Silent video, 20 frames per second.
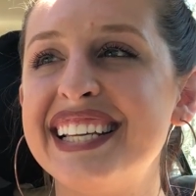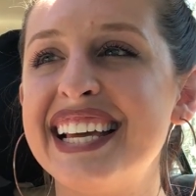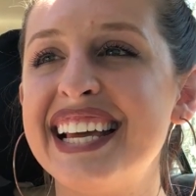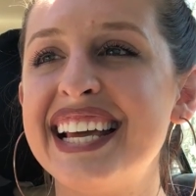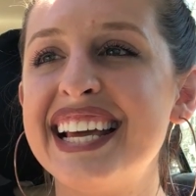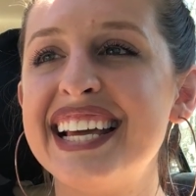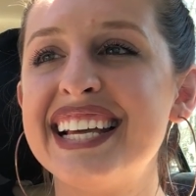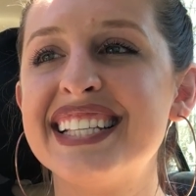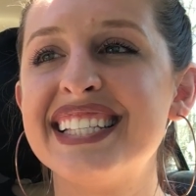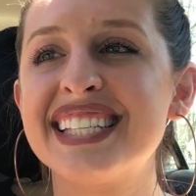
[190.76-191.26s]

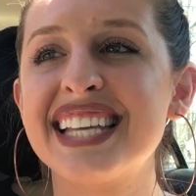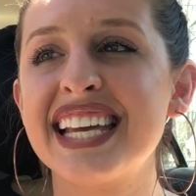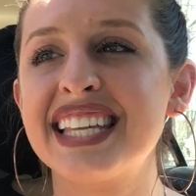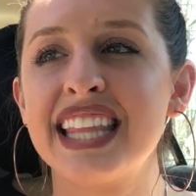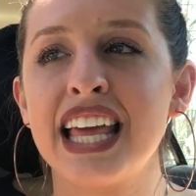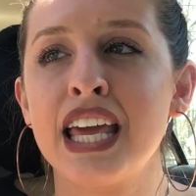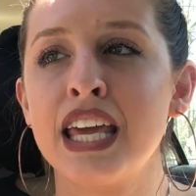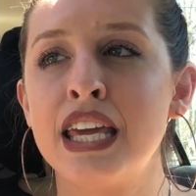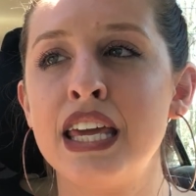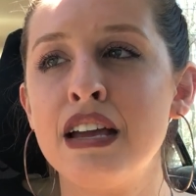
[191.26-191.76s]
it's like
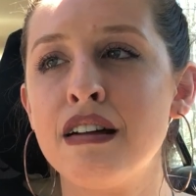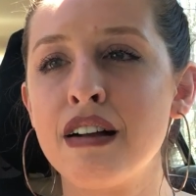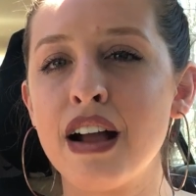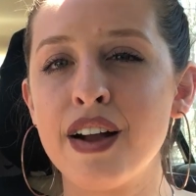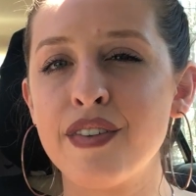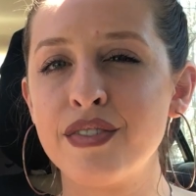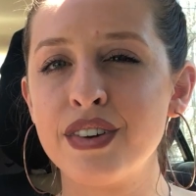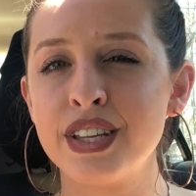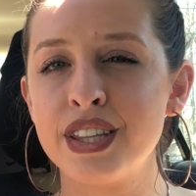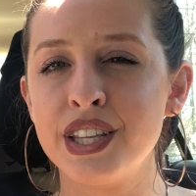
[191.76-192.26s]
they hear
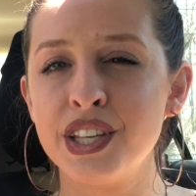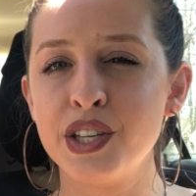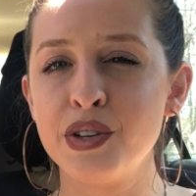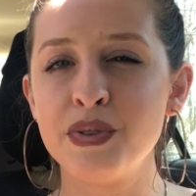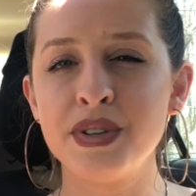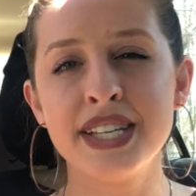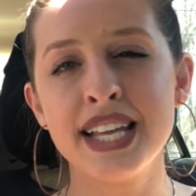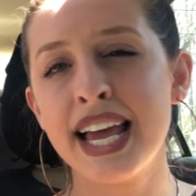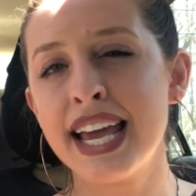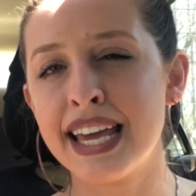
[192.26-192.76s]
everything you
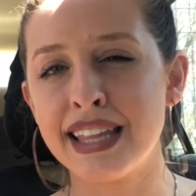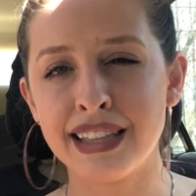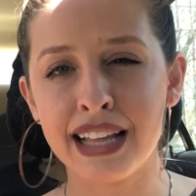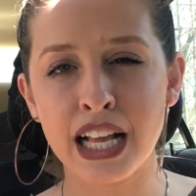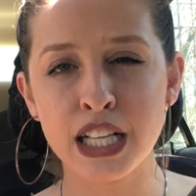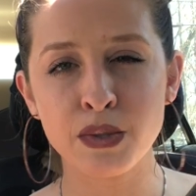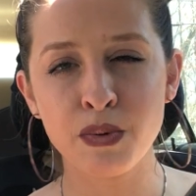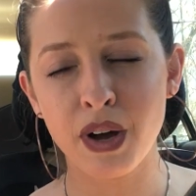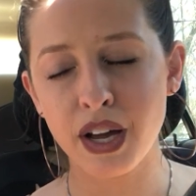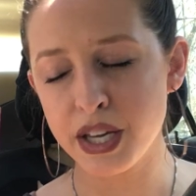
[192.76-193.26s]
say and
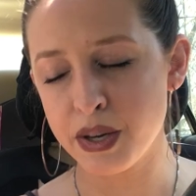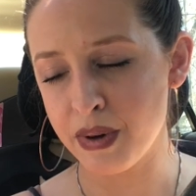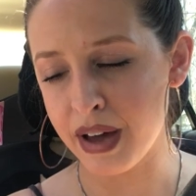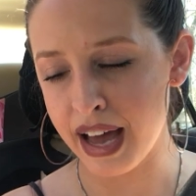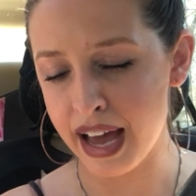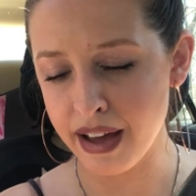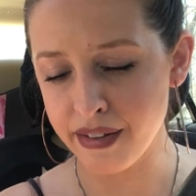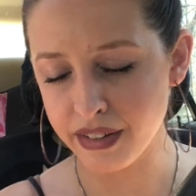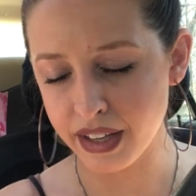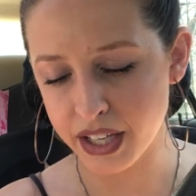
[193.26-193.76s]
that's why you
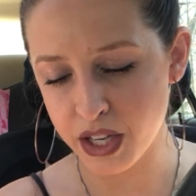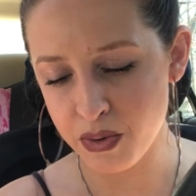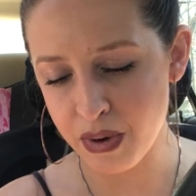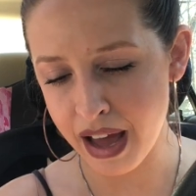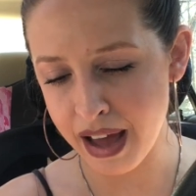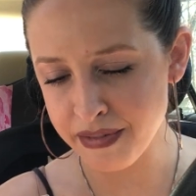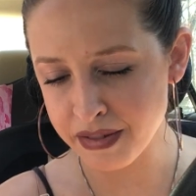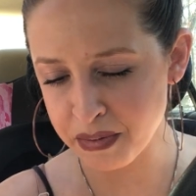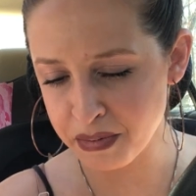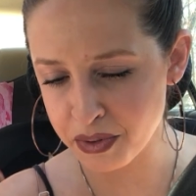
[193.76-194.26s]
have like you
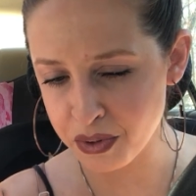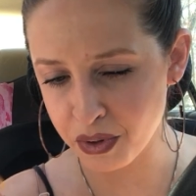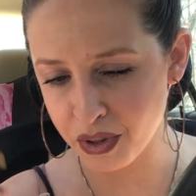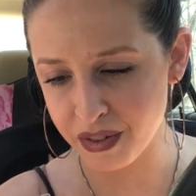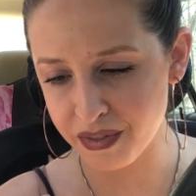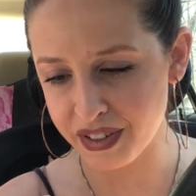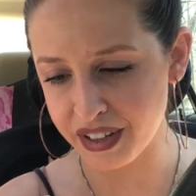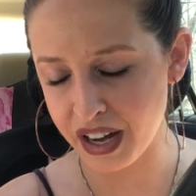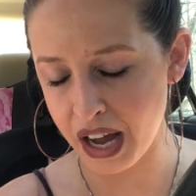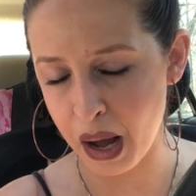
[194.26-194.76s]
have some sort
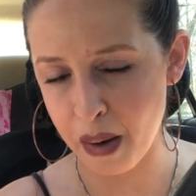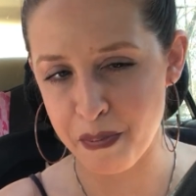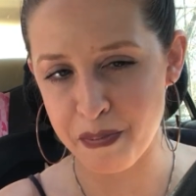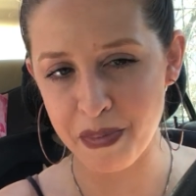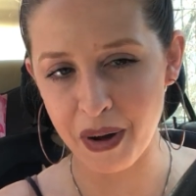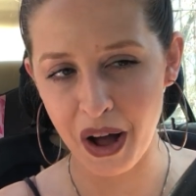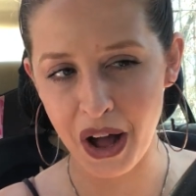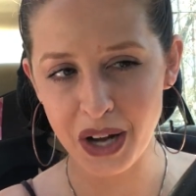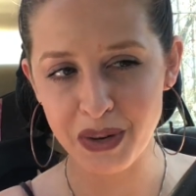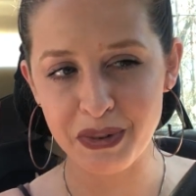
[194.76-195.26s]
of a, a,
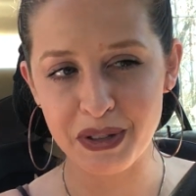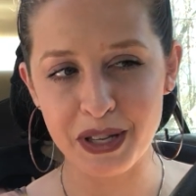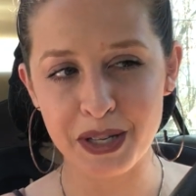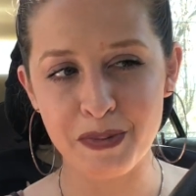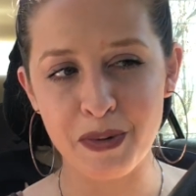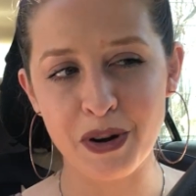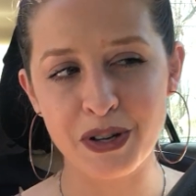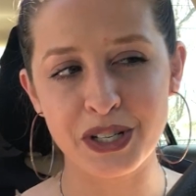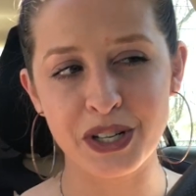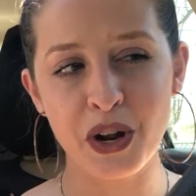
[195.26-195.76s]
bond with this
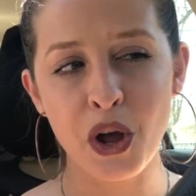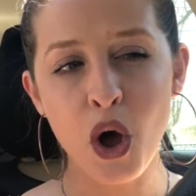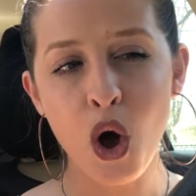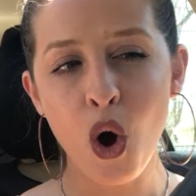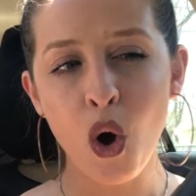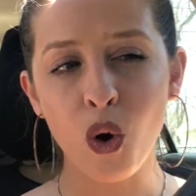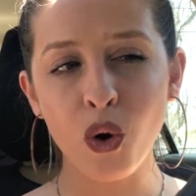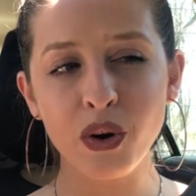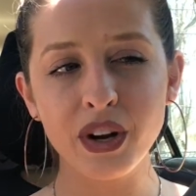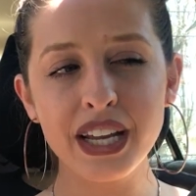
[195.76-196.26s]
person
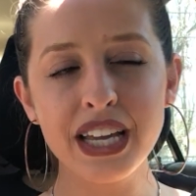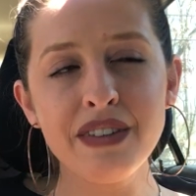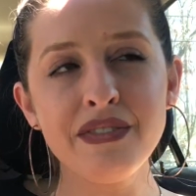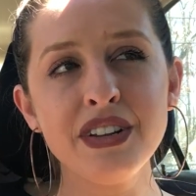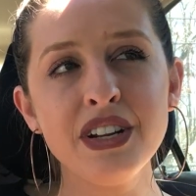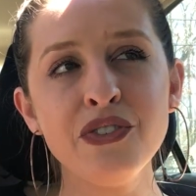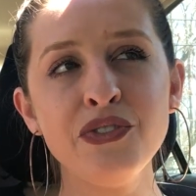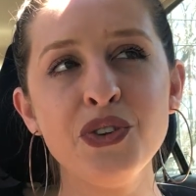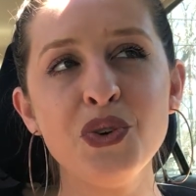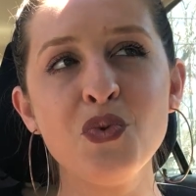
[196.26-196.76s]
or even
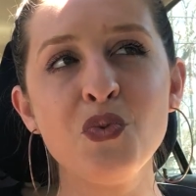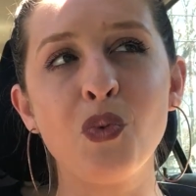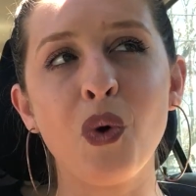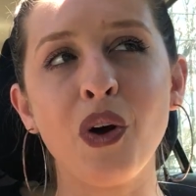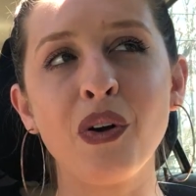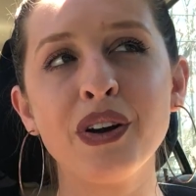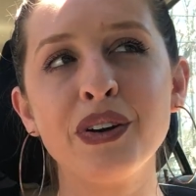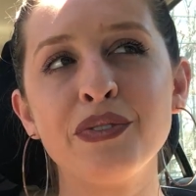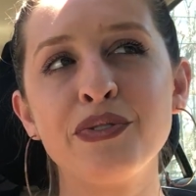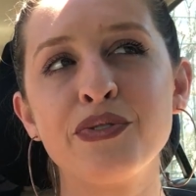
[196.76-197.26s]
if you
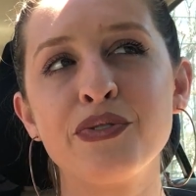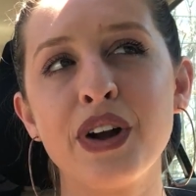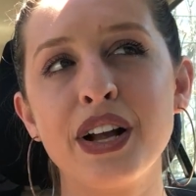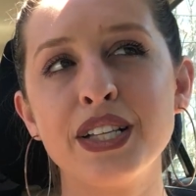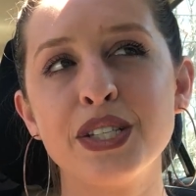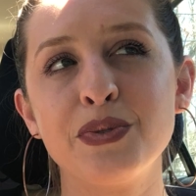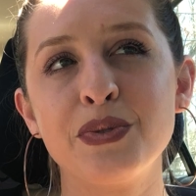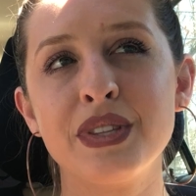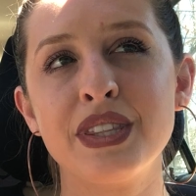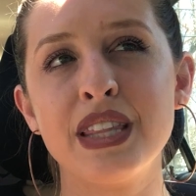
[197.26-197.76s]
weren't
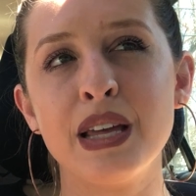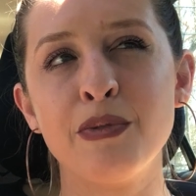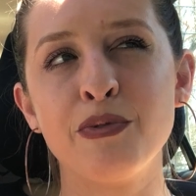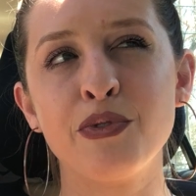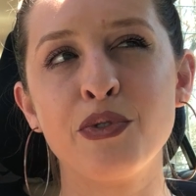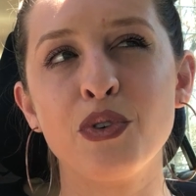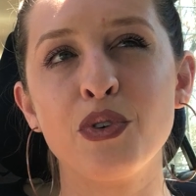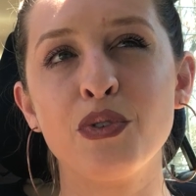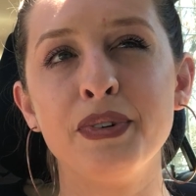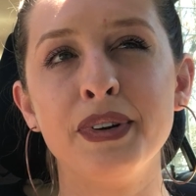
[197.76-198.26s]
friends with them
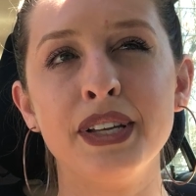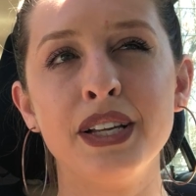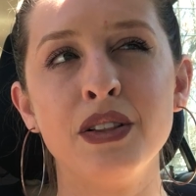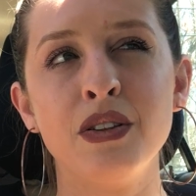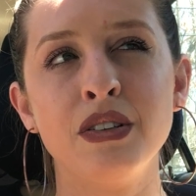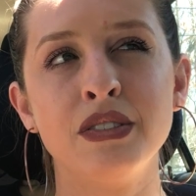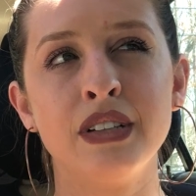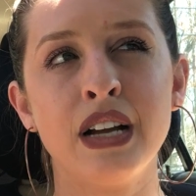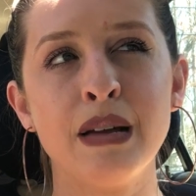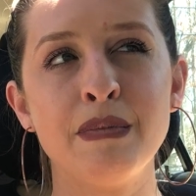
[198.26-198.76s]
for a really
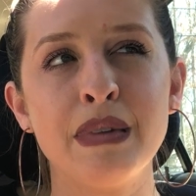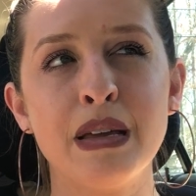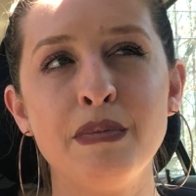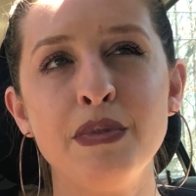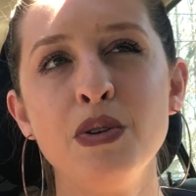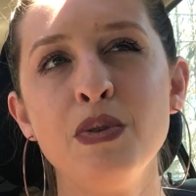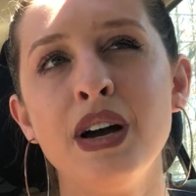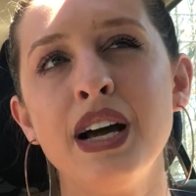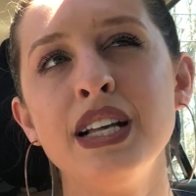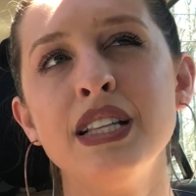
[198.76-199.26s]
long time maybe
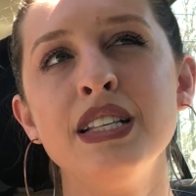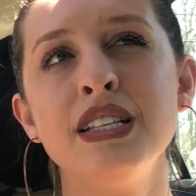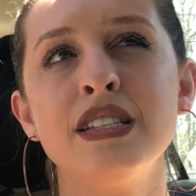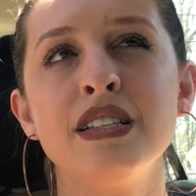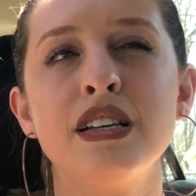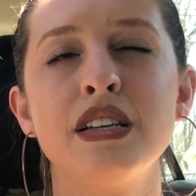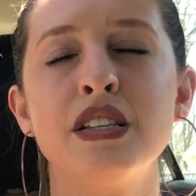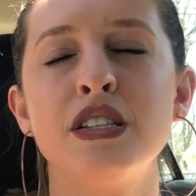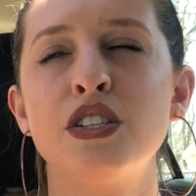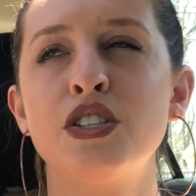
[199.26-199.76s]
you had this
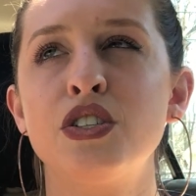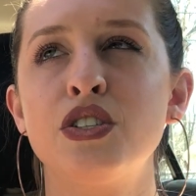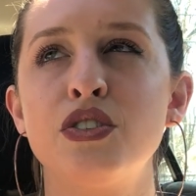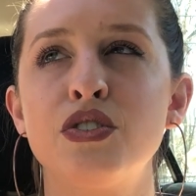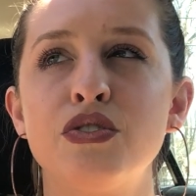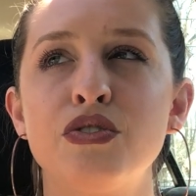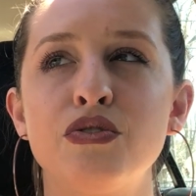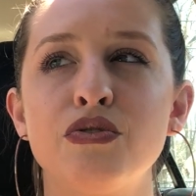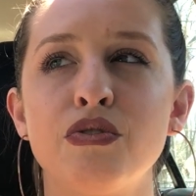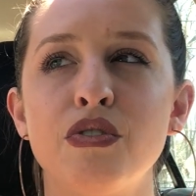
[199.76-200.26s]
like
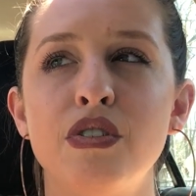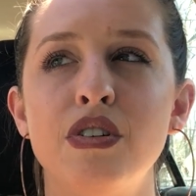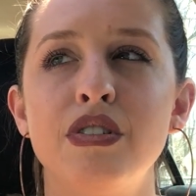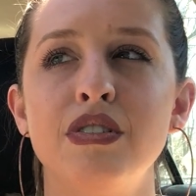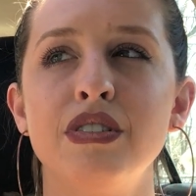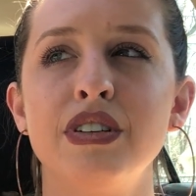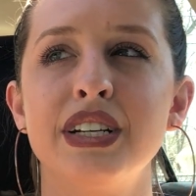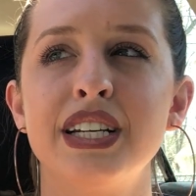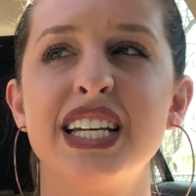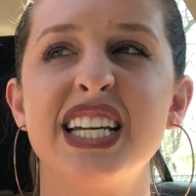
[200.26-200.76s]

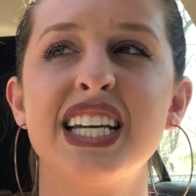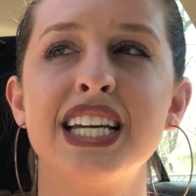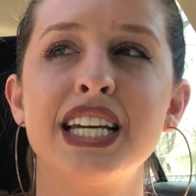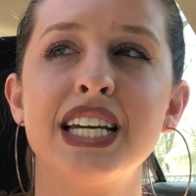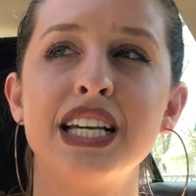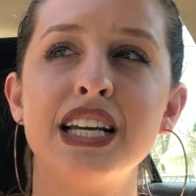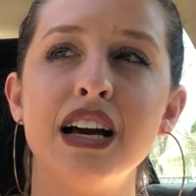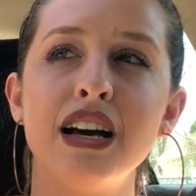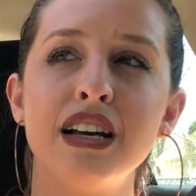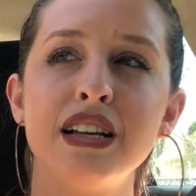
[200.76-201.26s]
strong
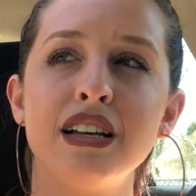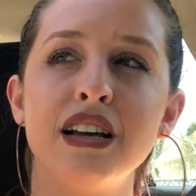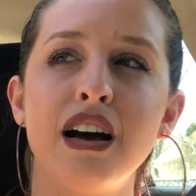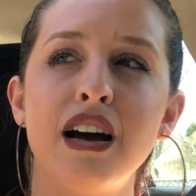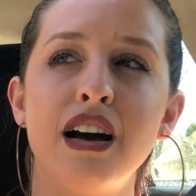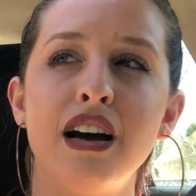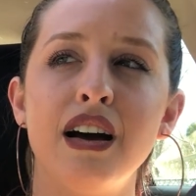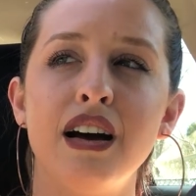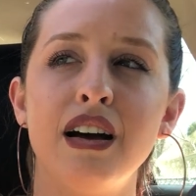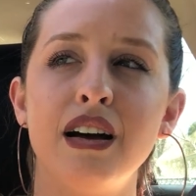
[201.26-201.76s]

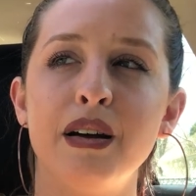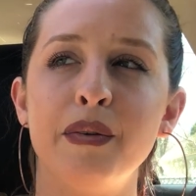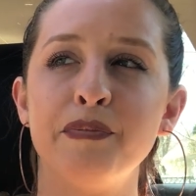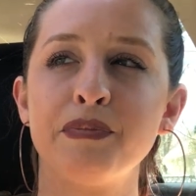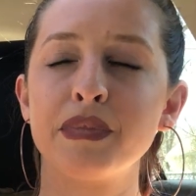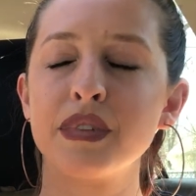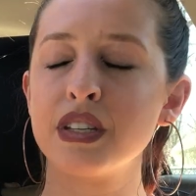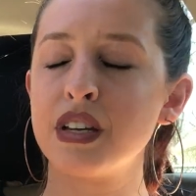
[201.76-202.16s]
uh